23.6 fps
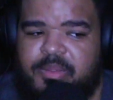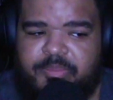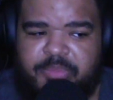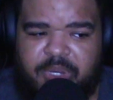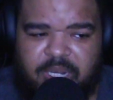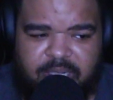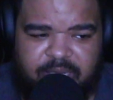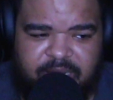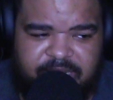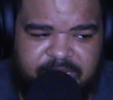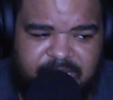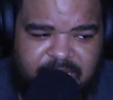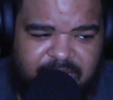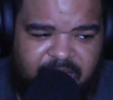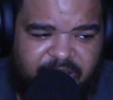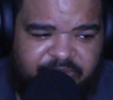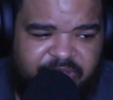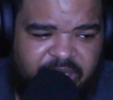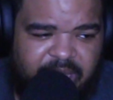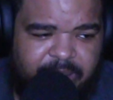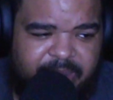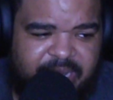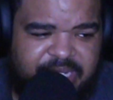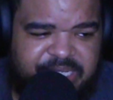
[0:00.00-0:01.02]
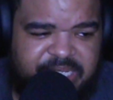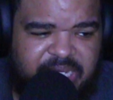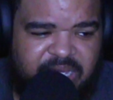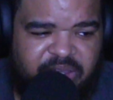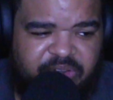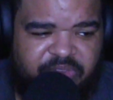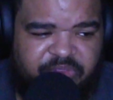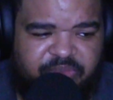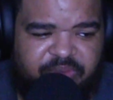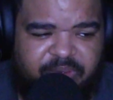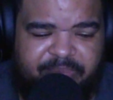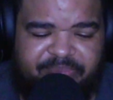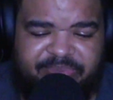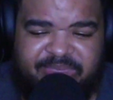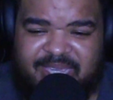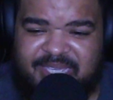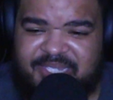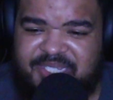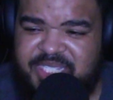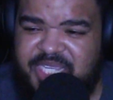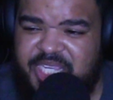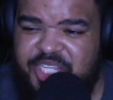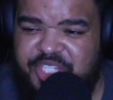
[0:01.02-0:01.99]
I ran to Burlington. I found myself
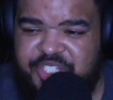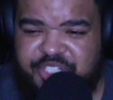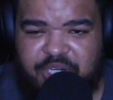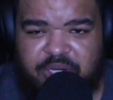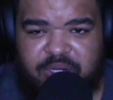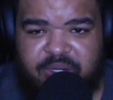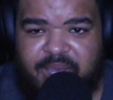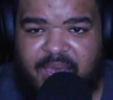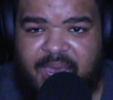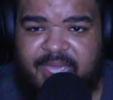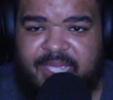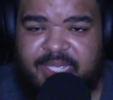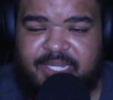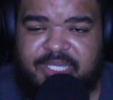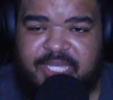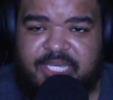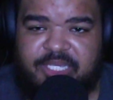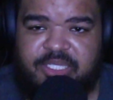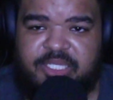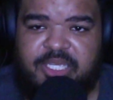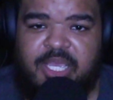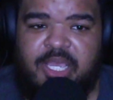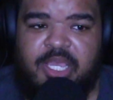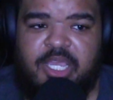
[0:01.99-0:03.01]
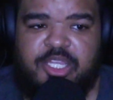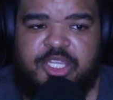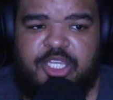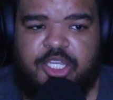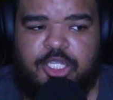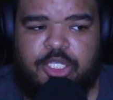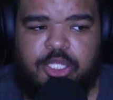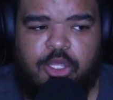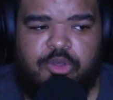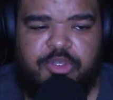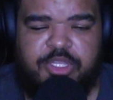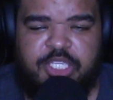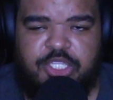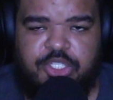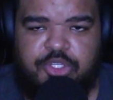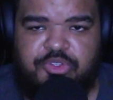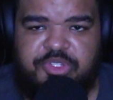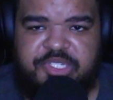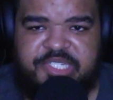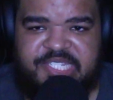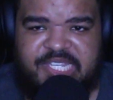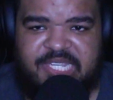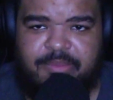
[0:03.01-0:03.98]
a t-shirt. Like the
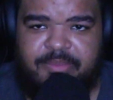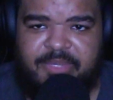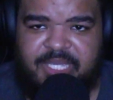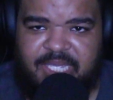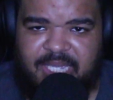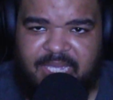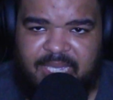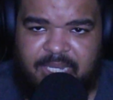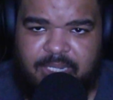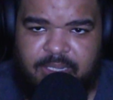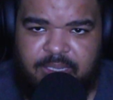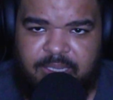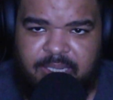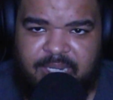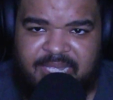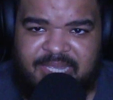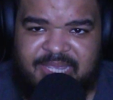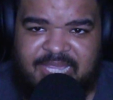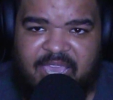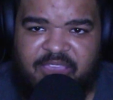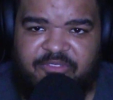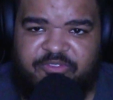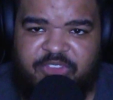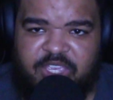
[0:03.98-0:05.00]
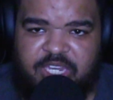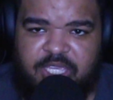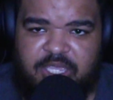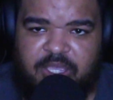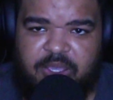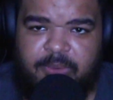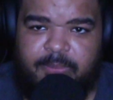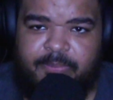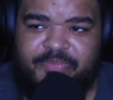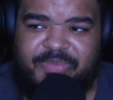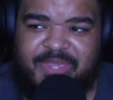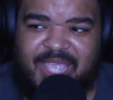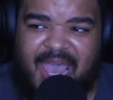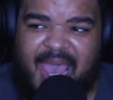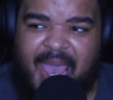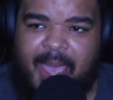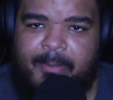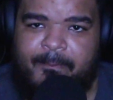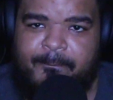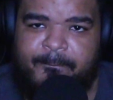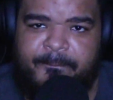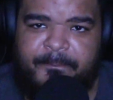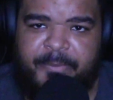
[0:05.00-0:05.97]
clothing you see me in that video,
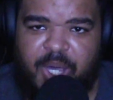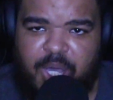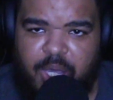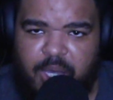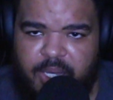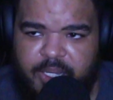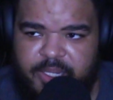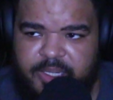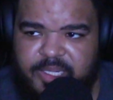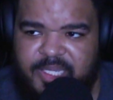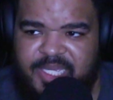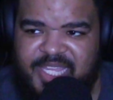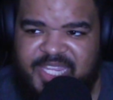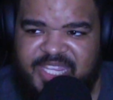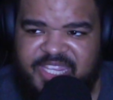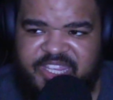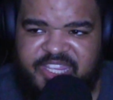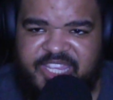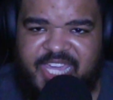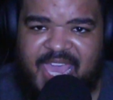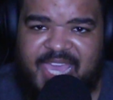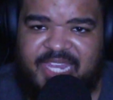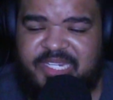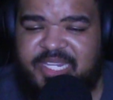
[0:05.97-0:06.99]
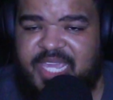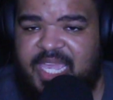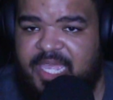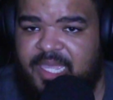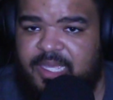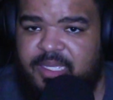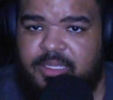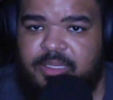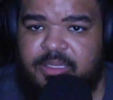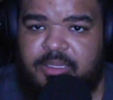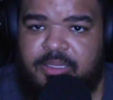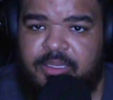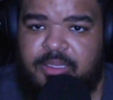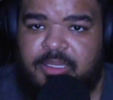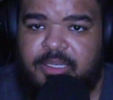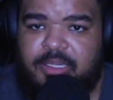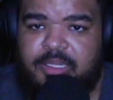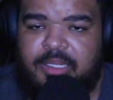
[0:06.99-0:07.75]
I bought that day.